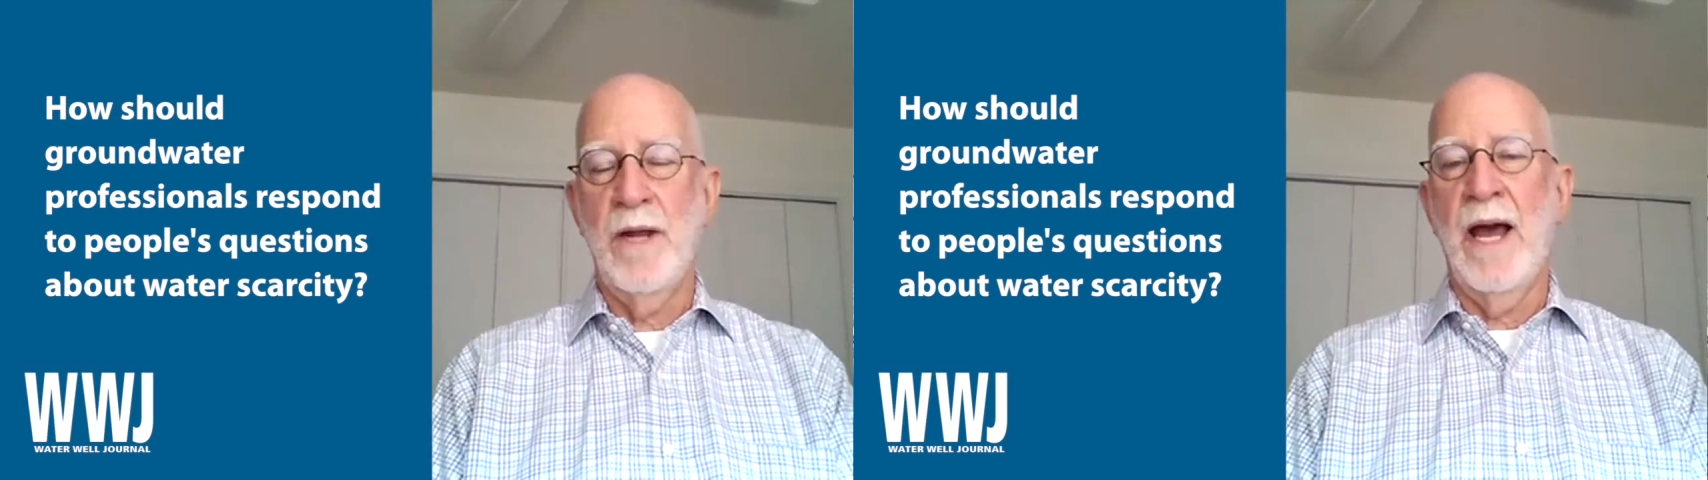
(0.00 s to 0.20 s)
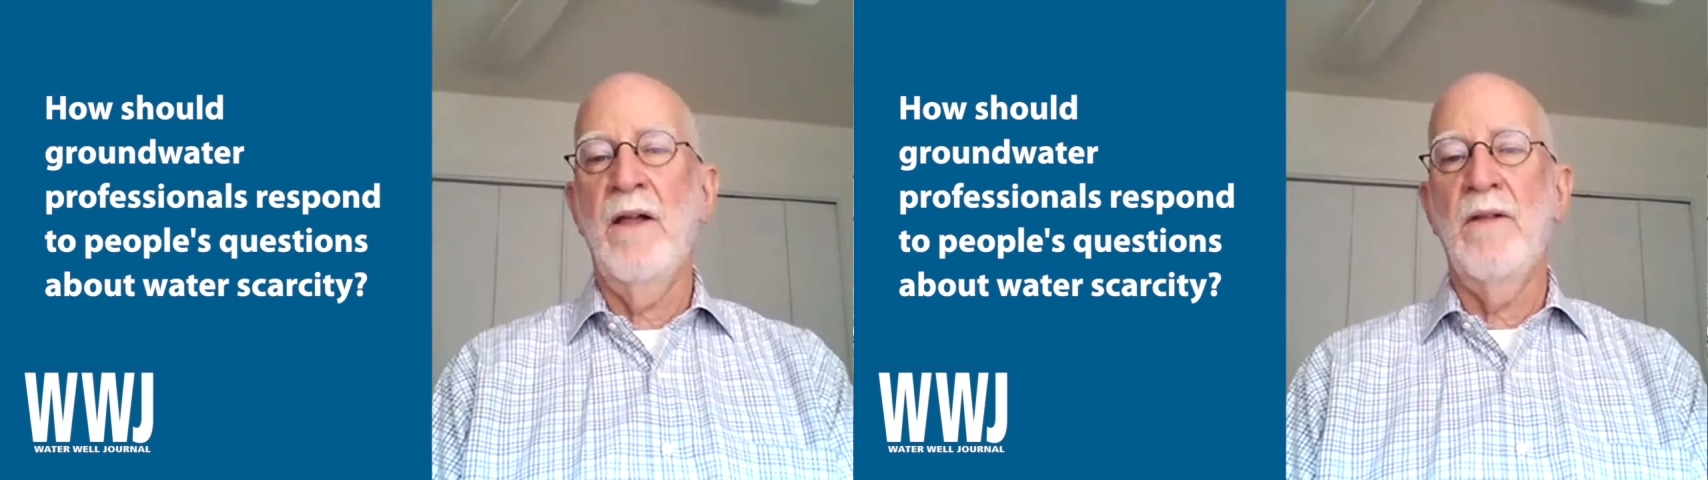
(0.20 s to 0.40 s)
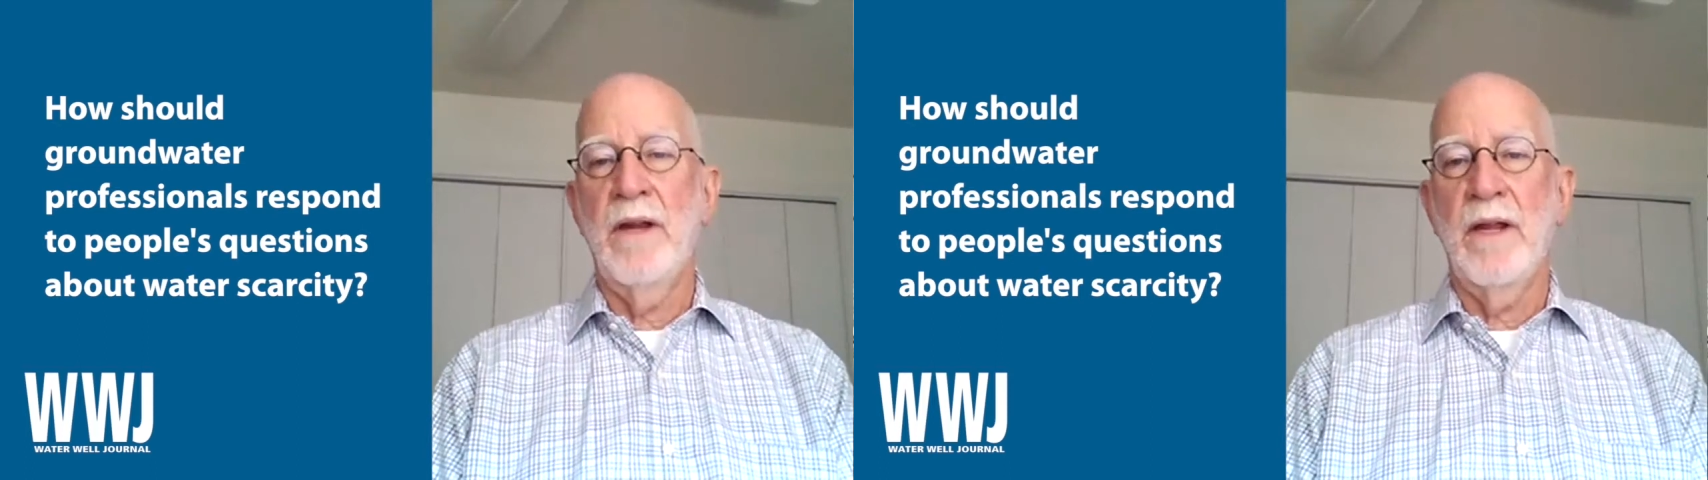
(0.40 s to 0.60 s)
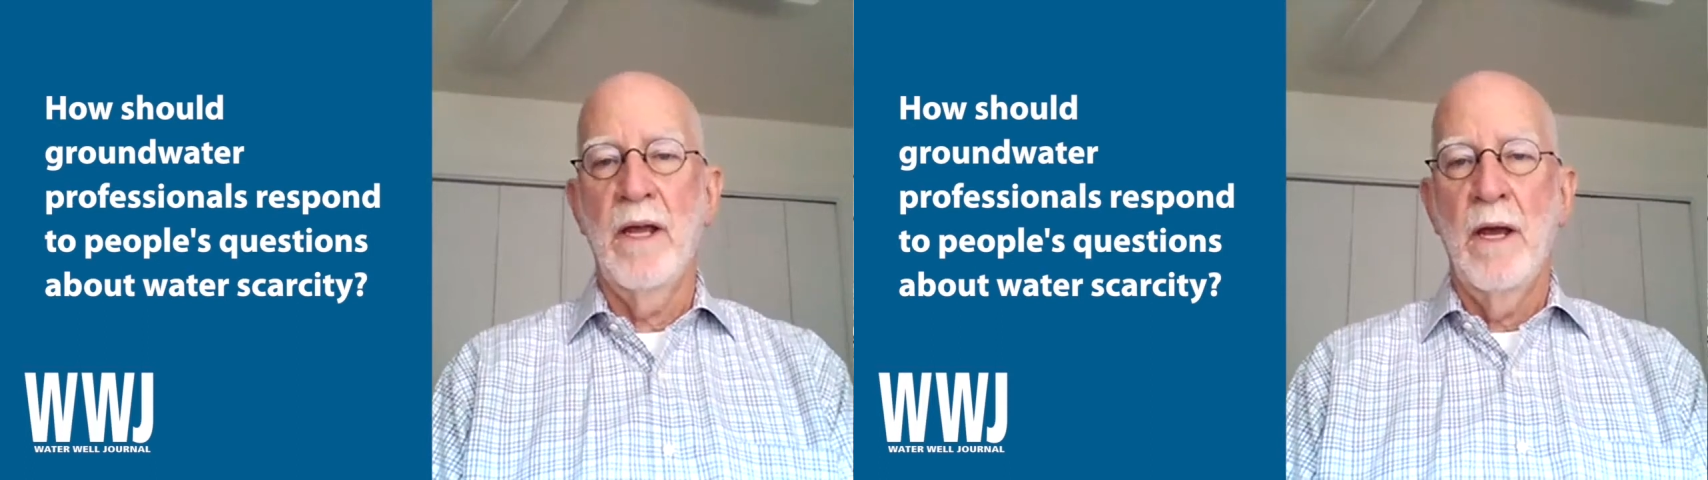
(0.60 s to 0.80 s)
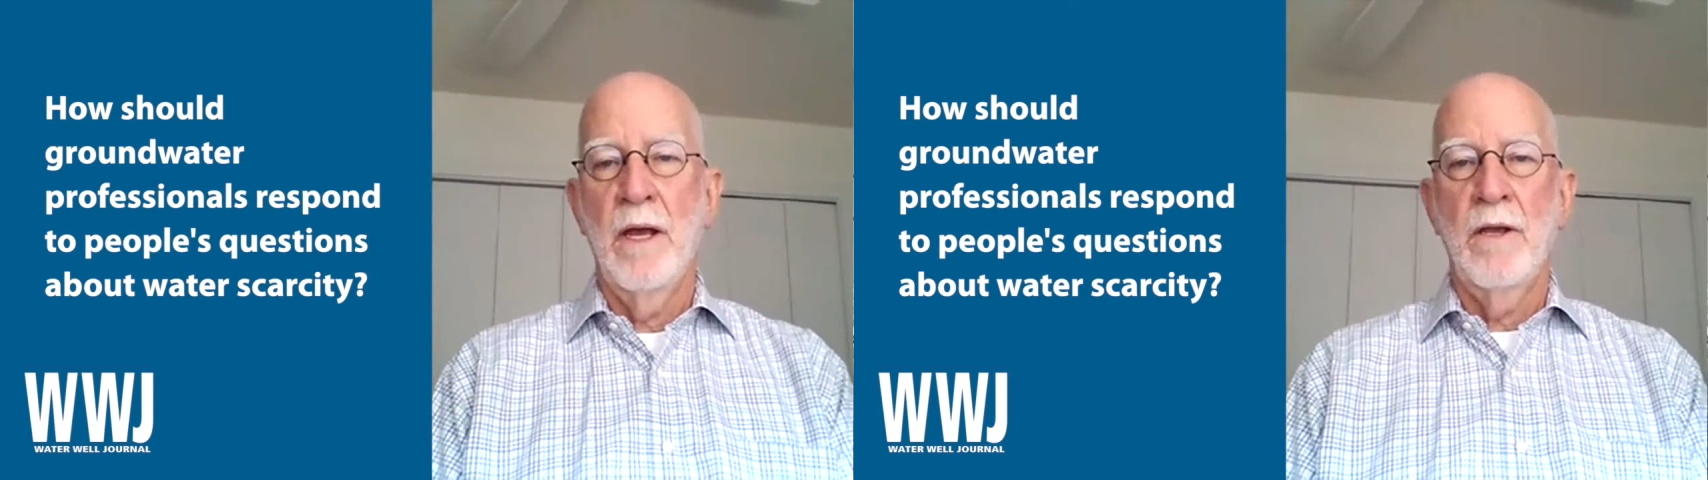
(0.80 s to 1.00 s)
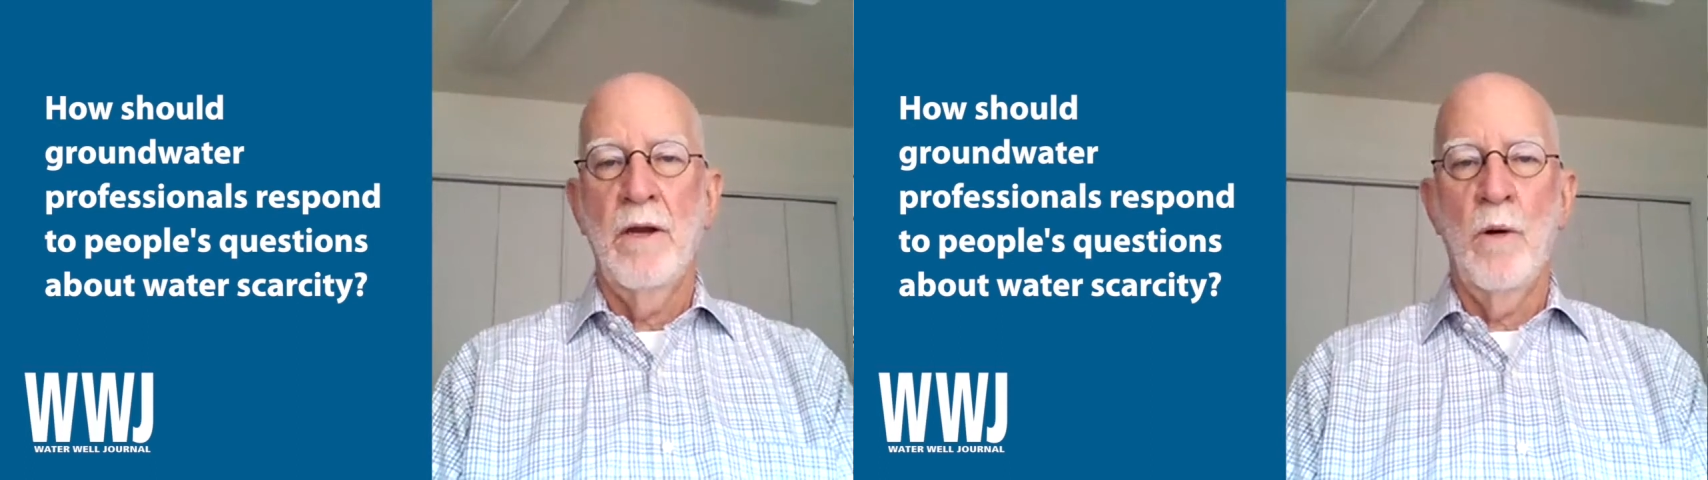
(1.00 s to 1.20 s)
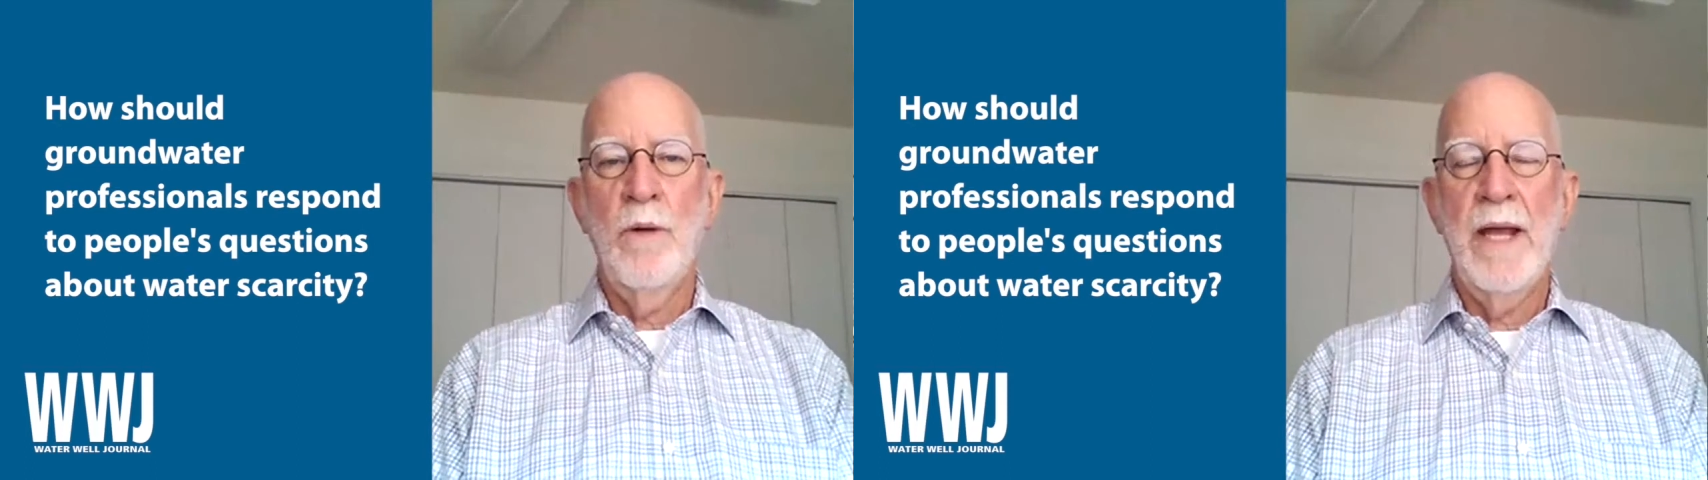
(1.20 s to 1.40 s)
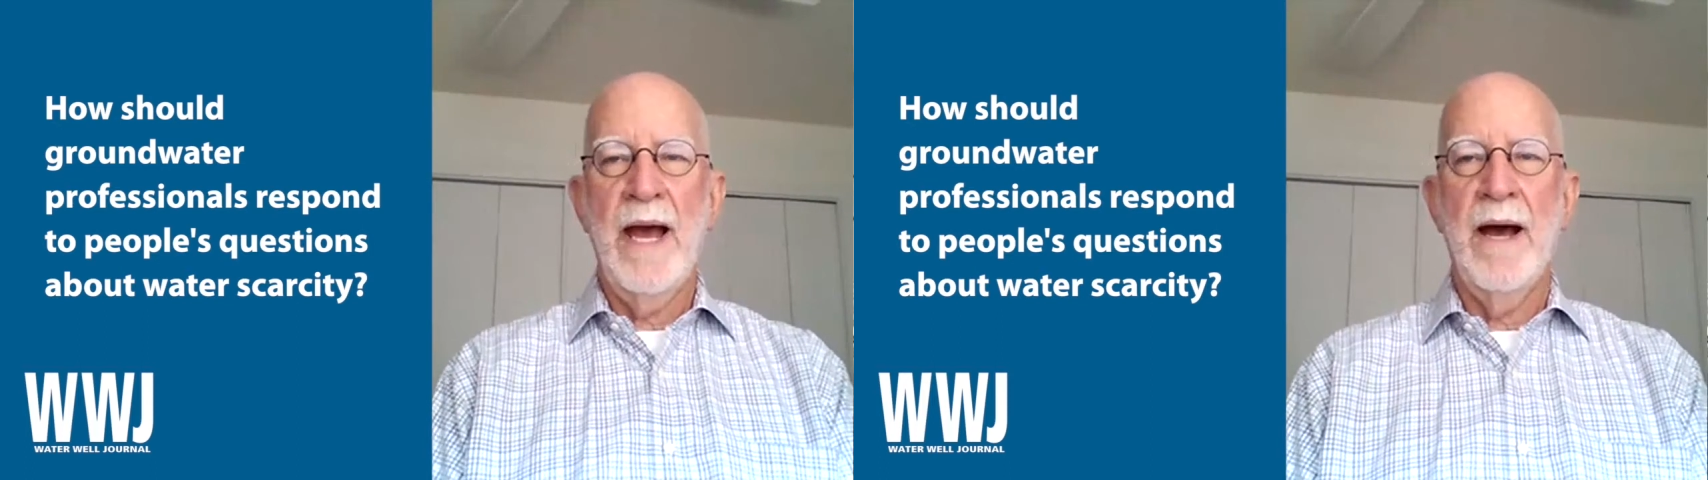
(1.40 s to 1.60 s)
reality.
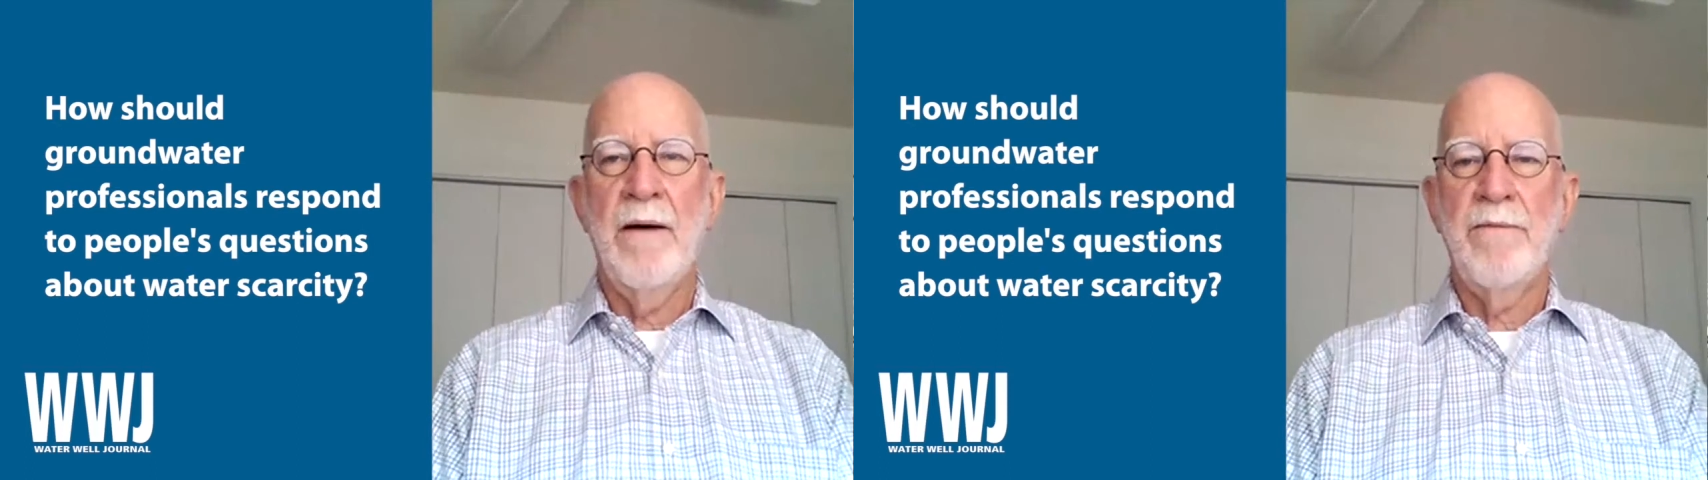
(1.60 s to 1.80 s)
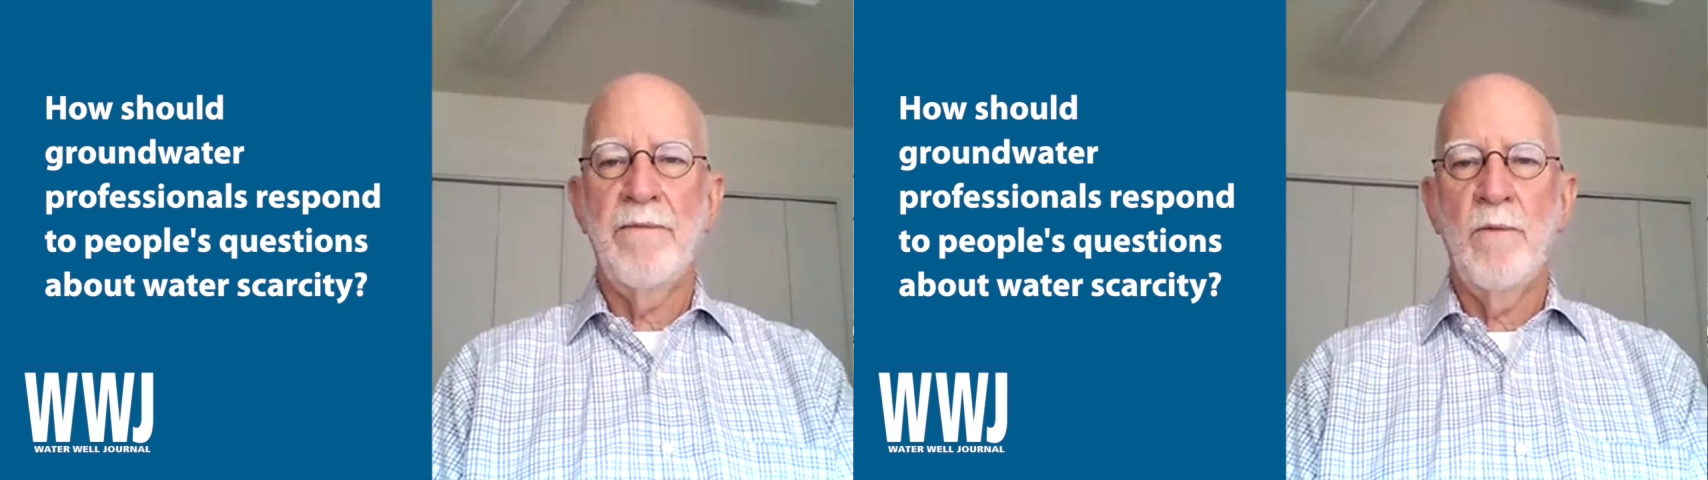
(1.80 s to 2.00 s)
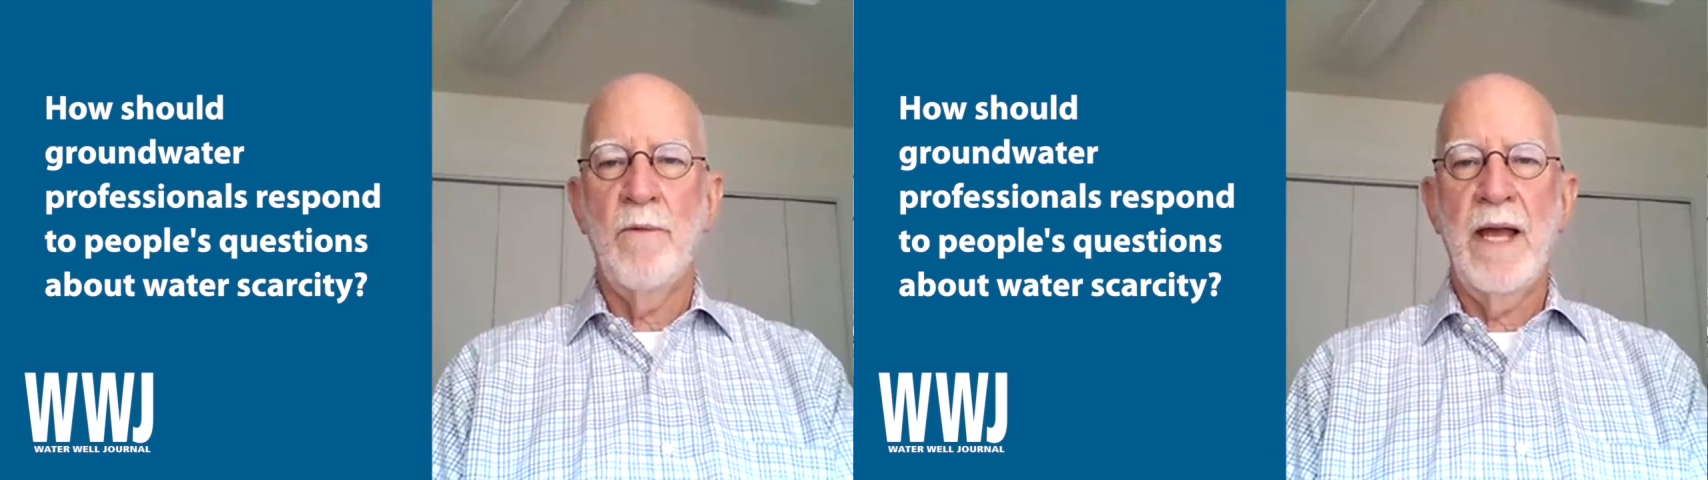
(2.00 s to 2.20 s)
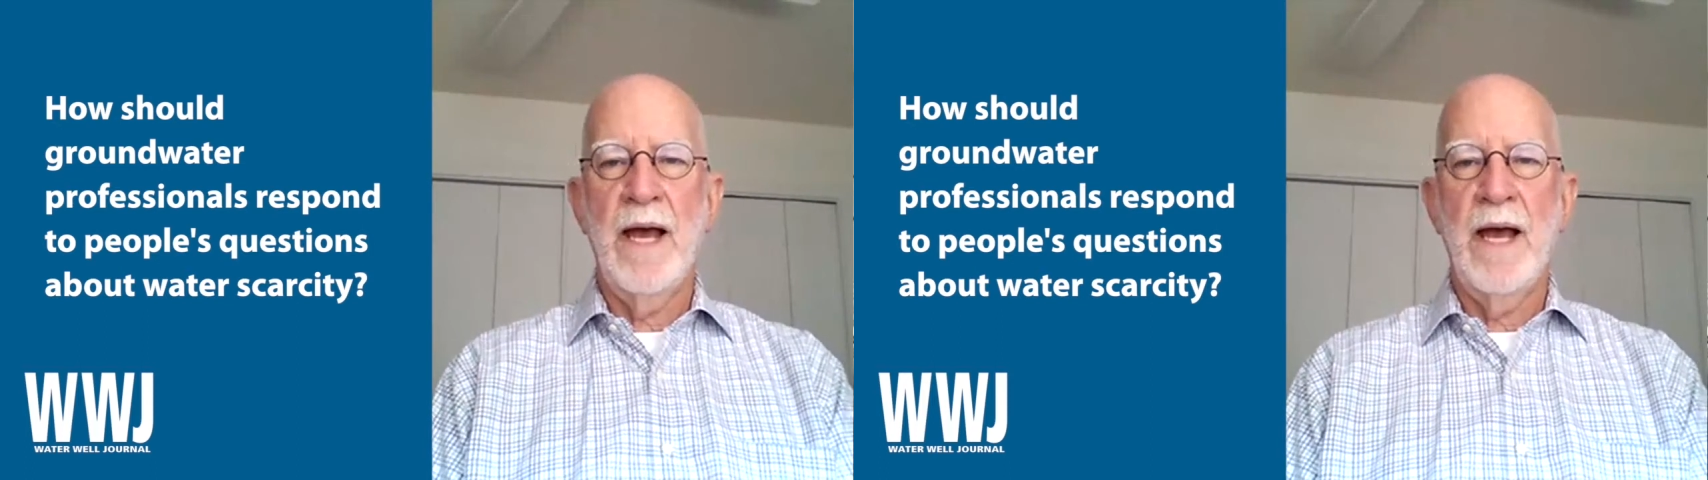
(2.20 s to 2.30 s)
We have